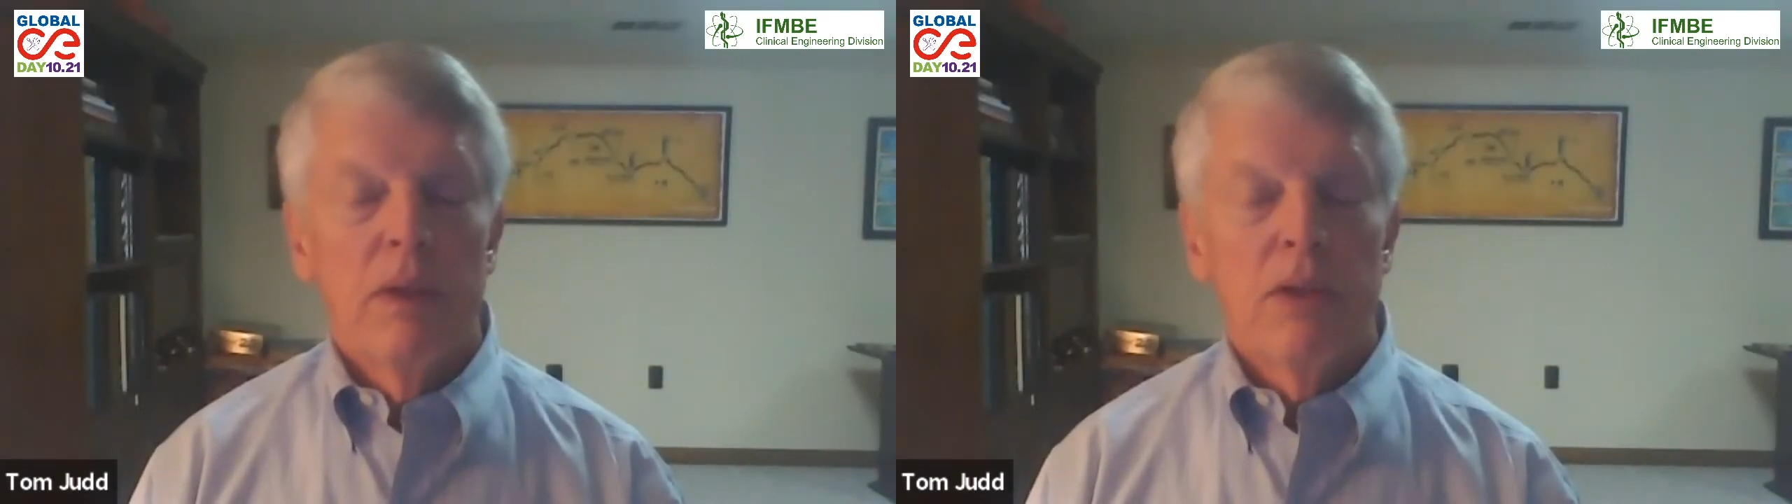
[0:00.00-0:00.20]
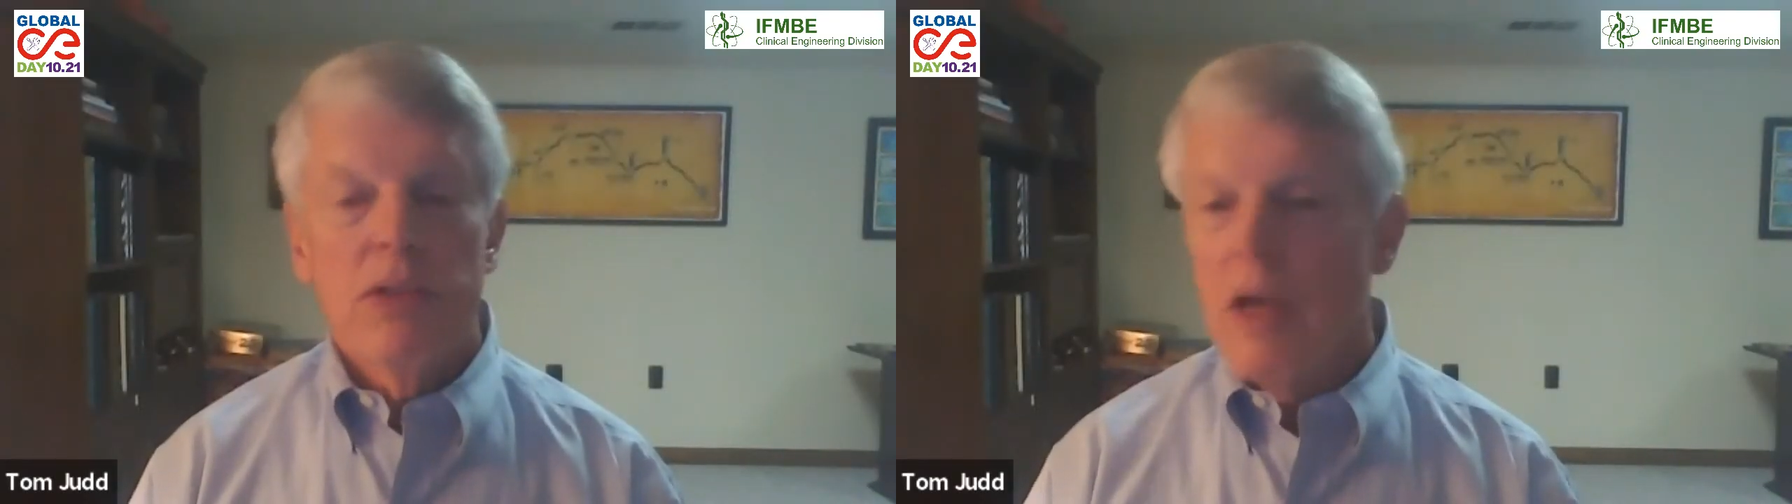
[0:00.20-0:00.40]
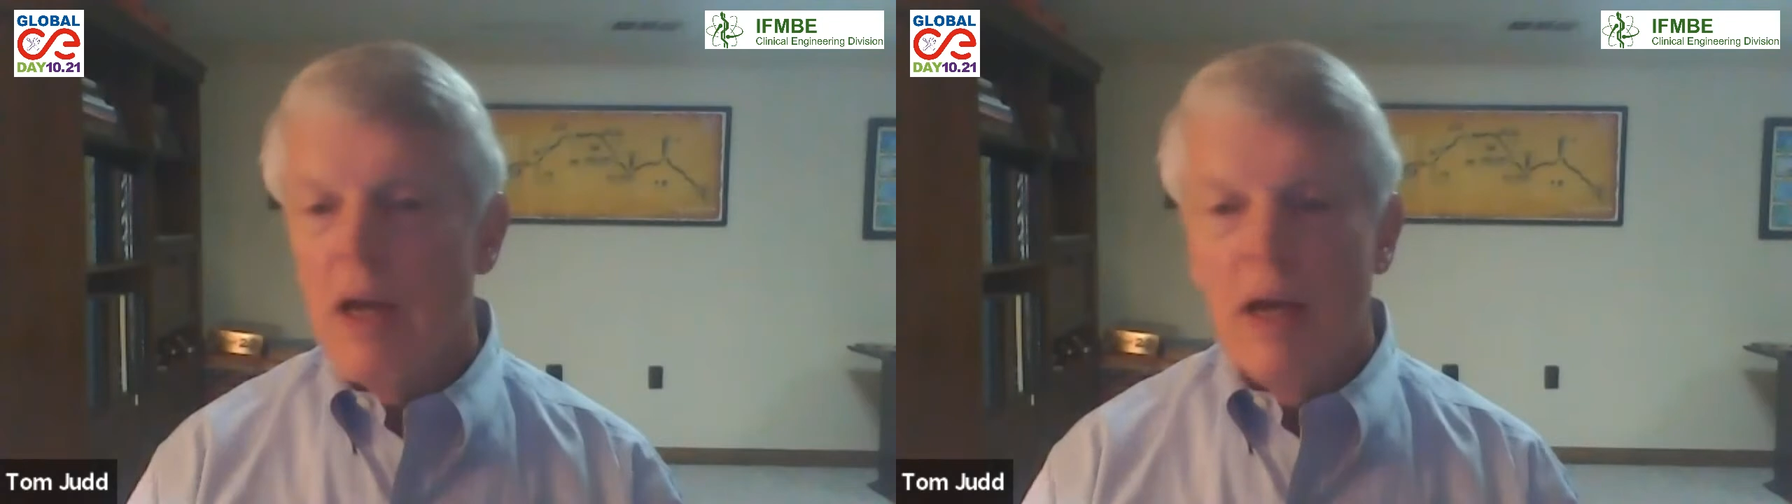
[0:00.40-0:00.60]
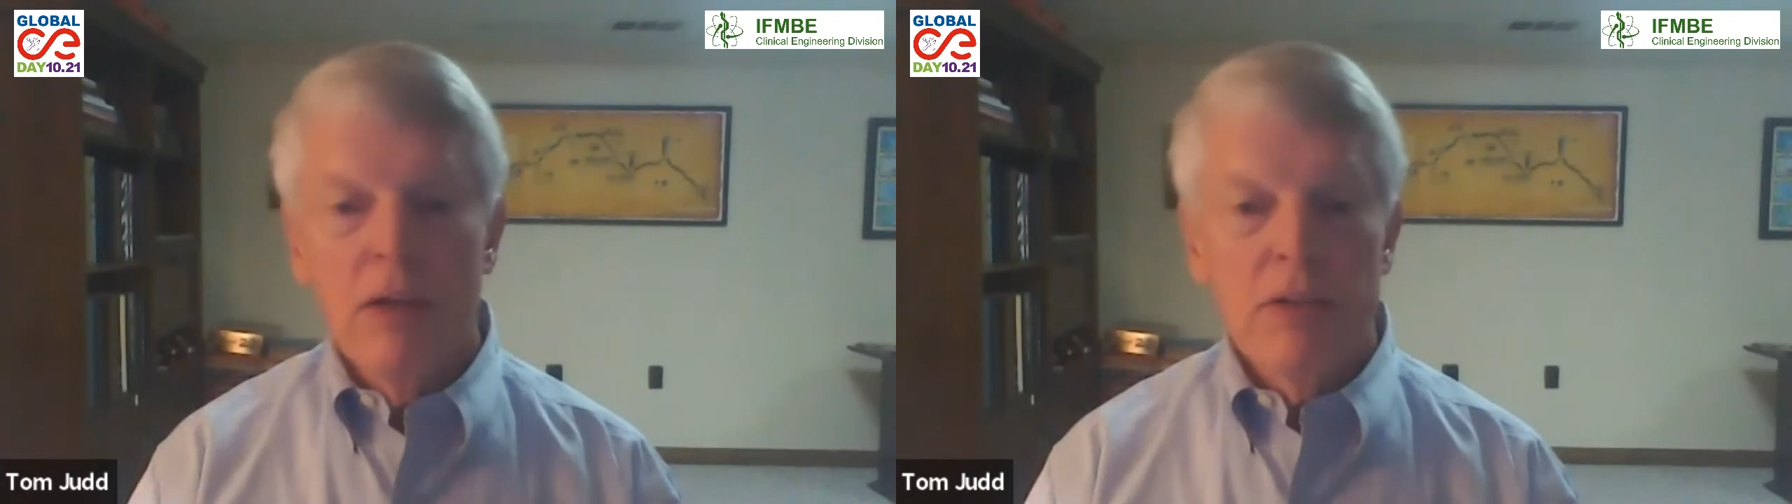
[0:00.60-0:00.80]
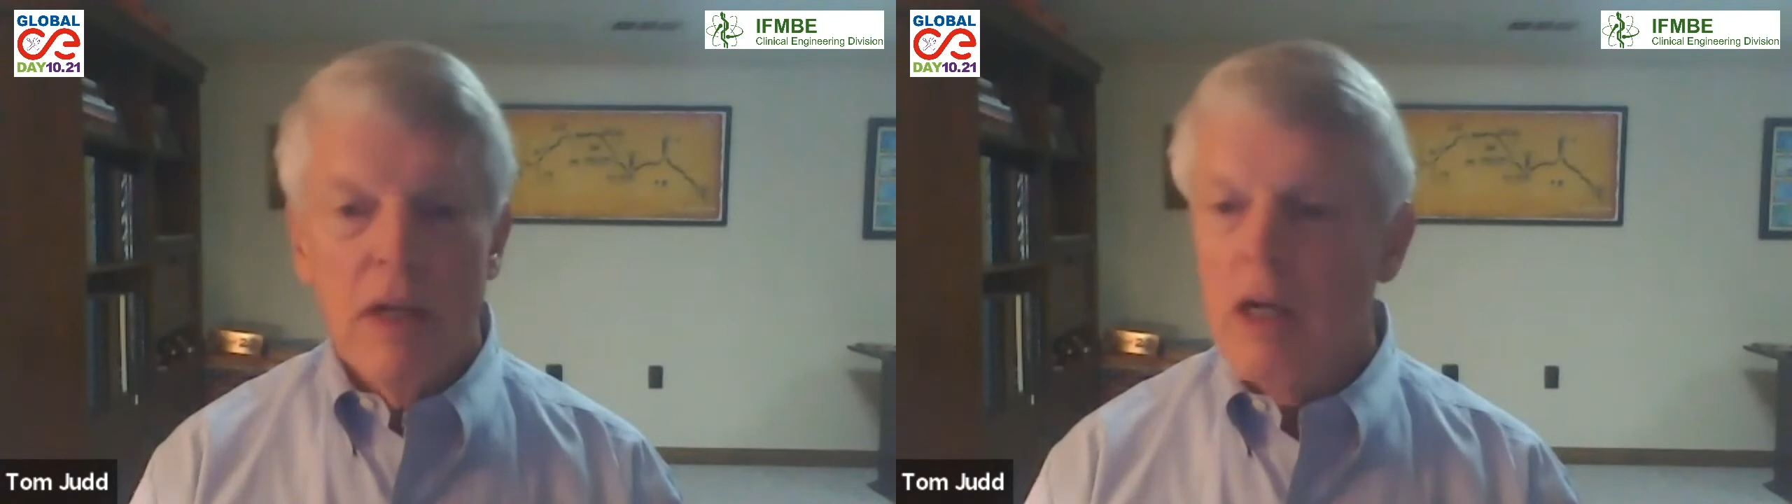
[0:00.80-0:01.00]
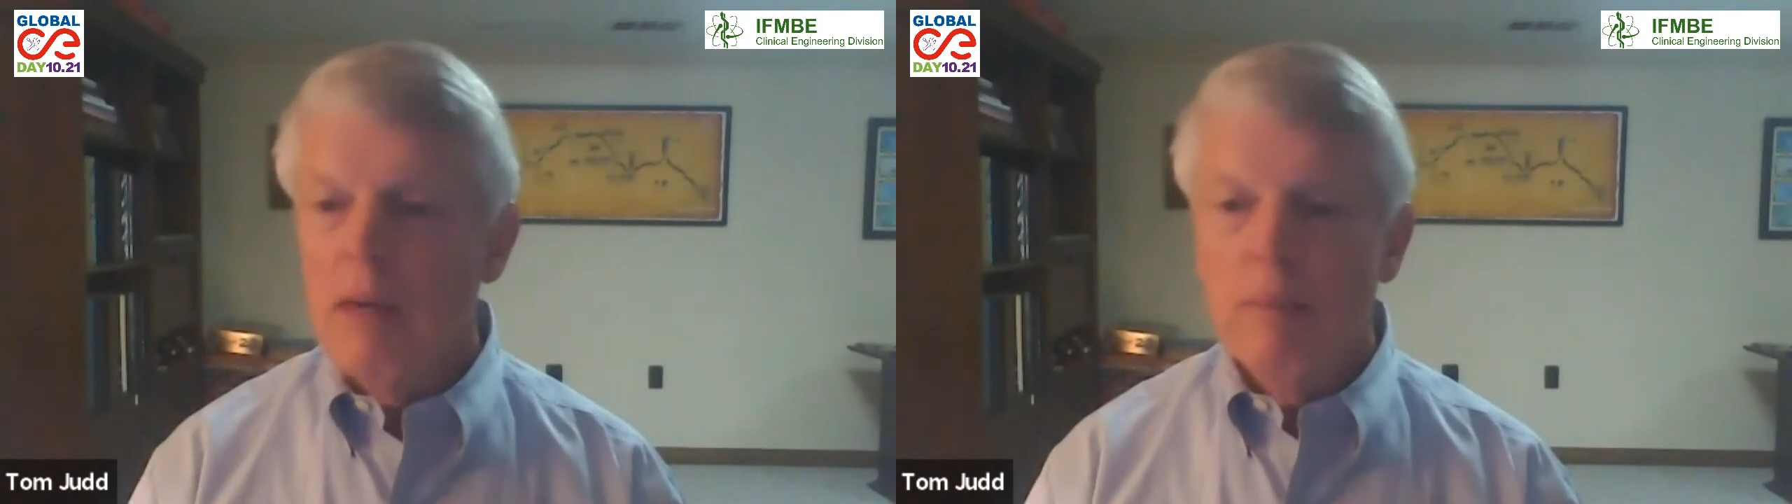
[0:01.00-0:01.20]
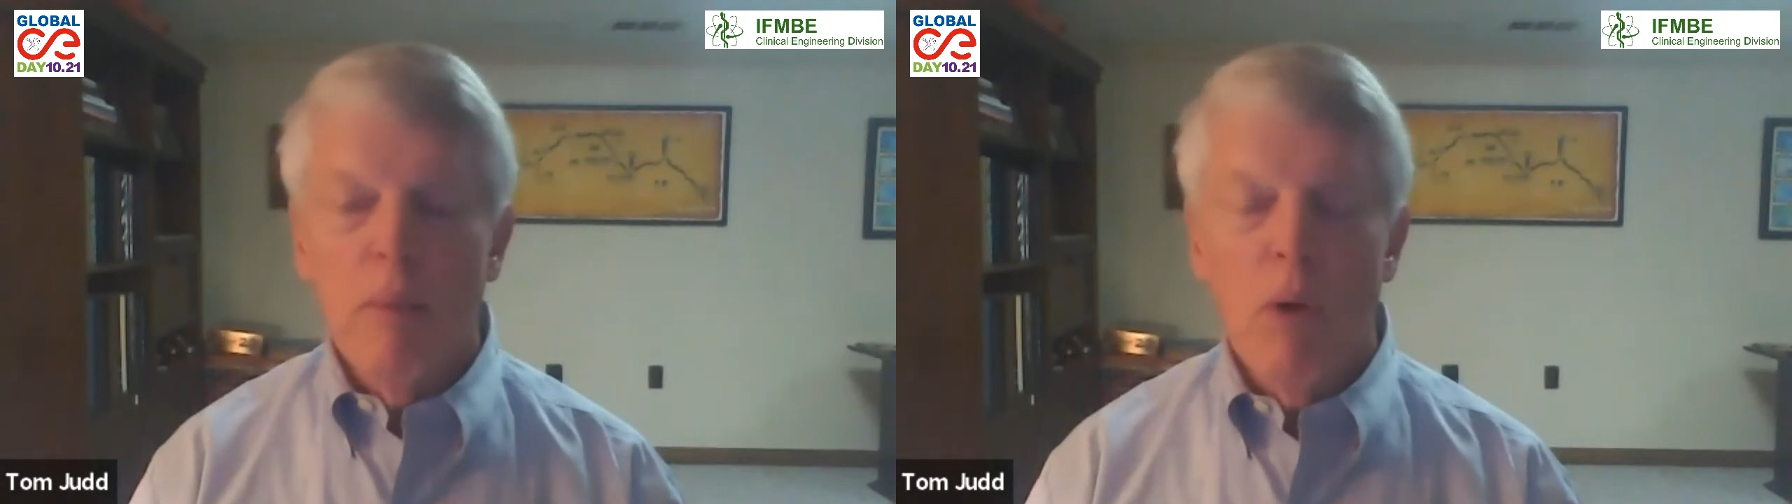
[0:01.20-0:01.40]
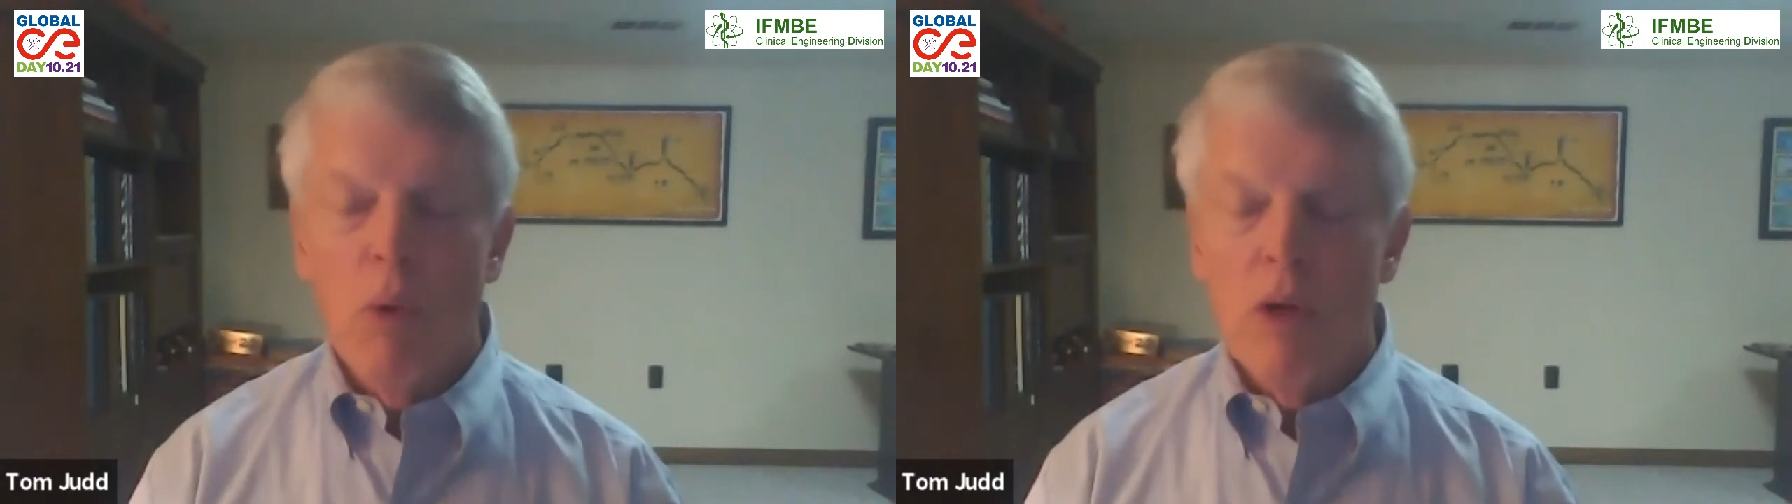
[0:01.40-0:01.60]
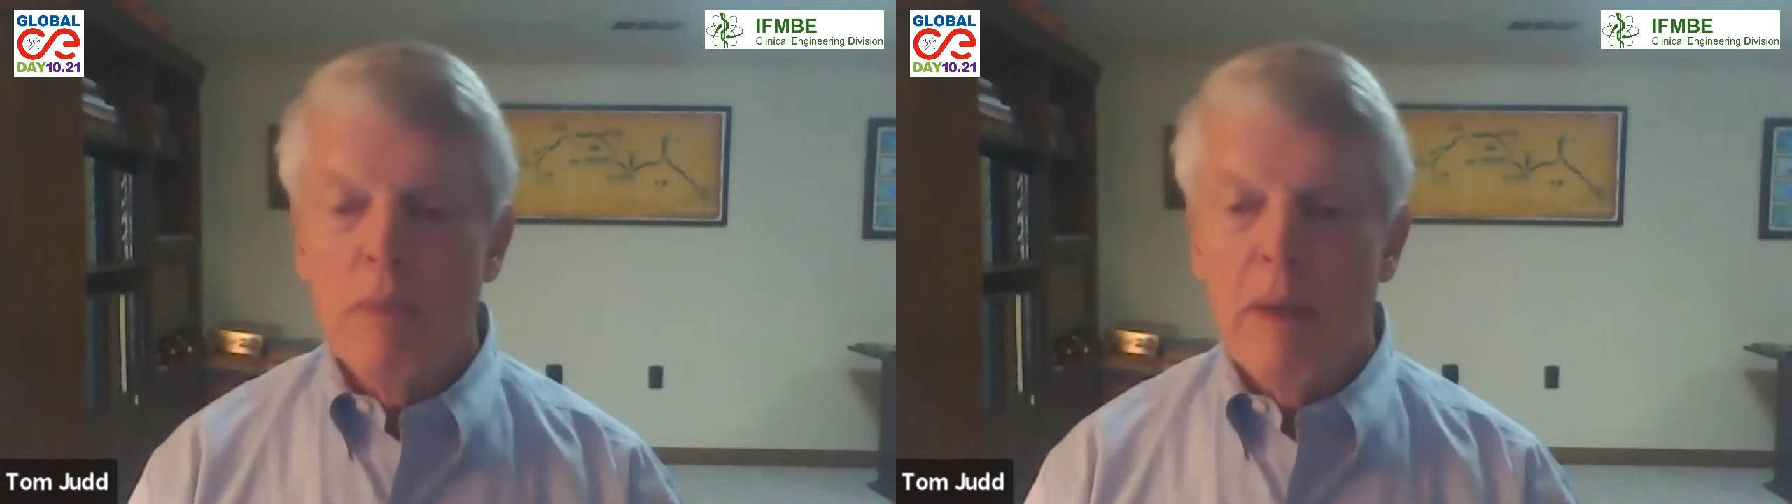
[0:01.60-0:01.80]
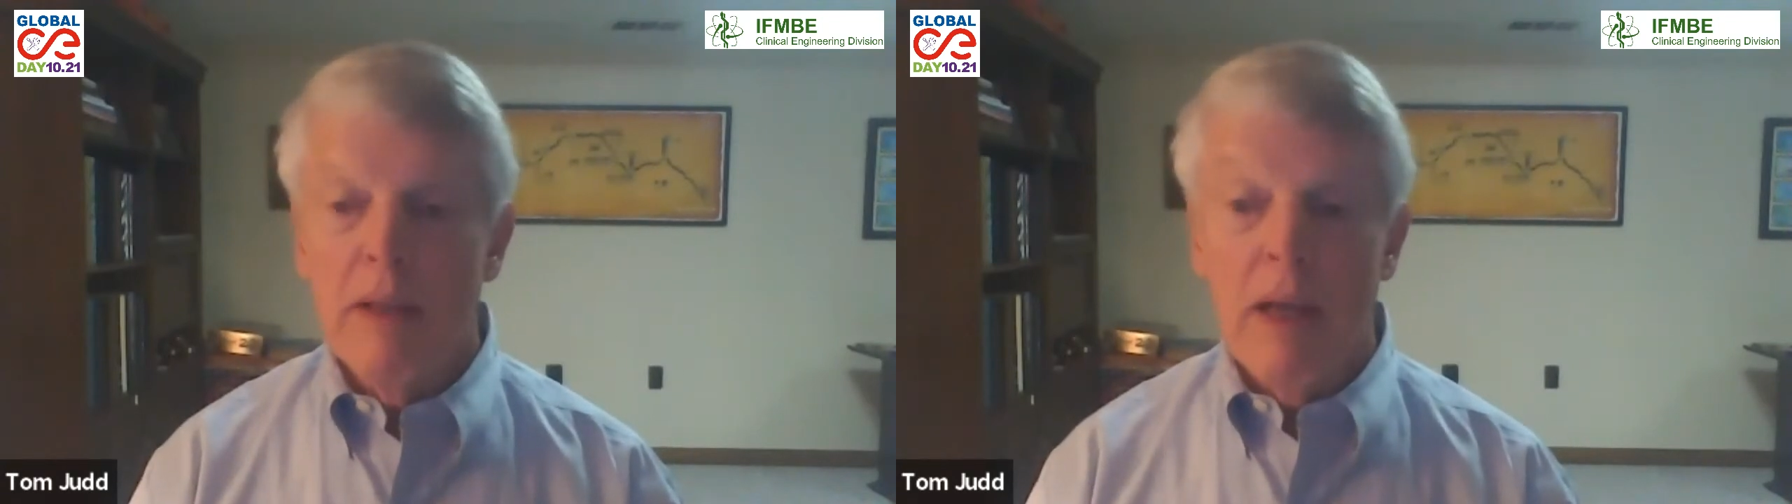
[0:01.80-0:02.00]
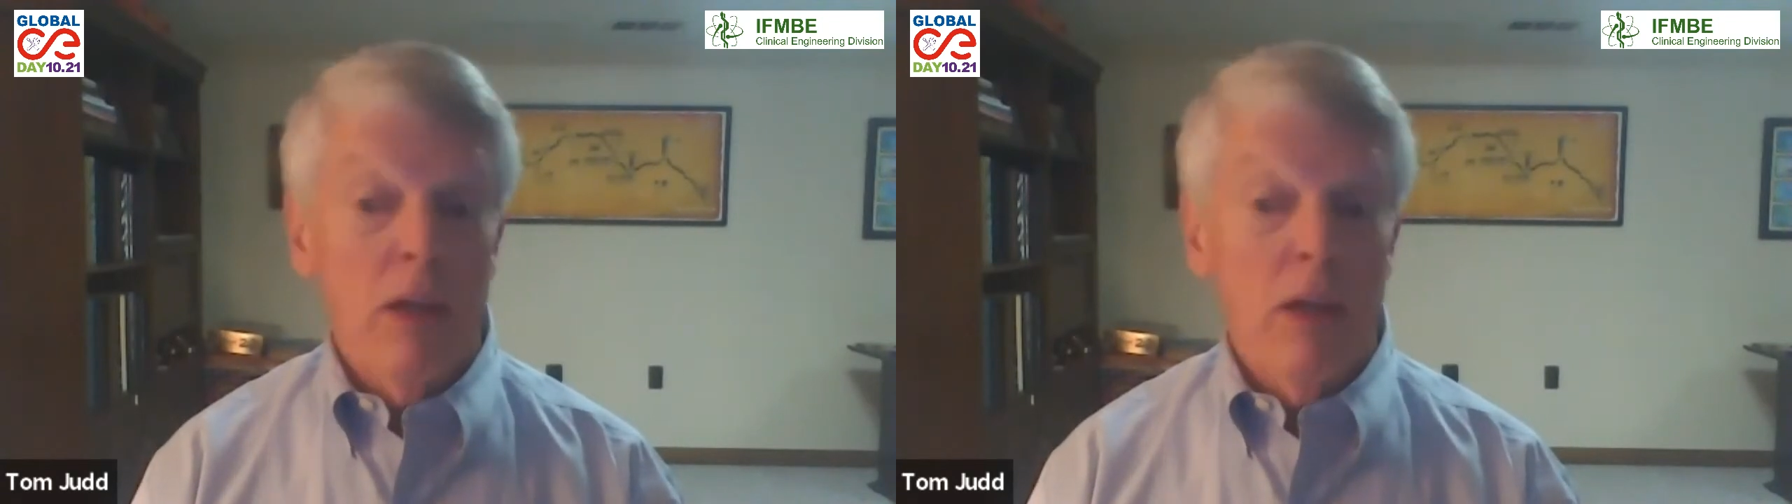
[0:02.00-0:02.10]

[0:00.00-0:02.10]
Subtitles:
Just say a couple more words about that,